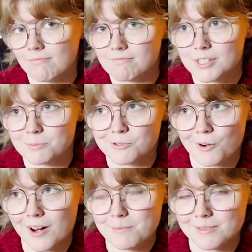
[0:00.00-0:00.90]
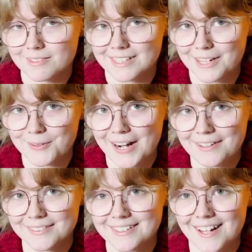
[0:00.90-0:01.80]
subscribe, stick
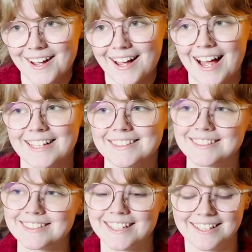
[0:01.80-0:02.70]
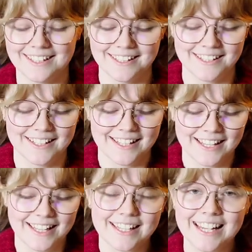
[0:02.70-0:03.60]
around, and
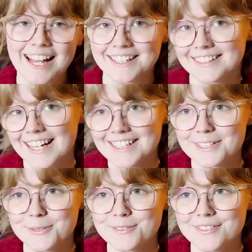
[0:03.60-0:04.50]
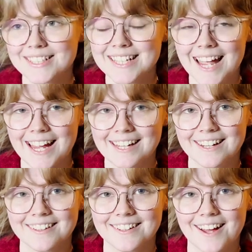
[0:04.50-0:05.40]
yeah, that's all for today.
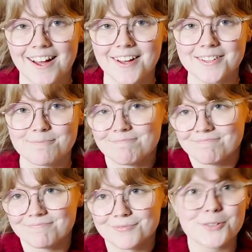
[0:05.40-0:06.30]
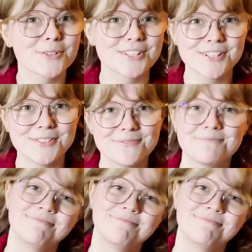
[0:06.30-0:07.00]
Talk soon.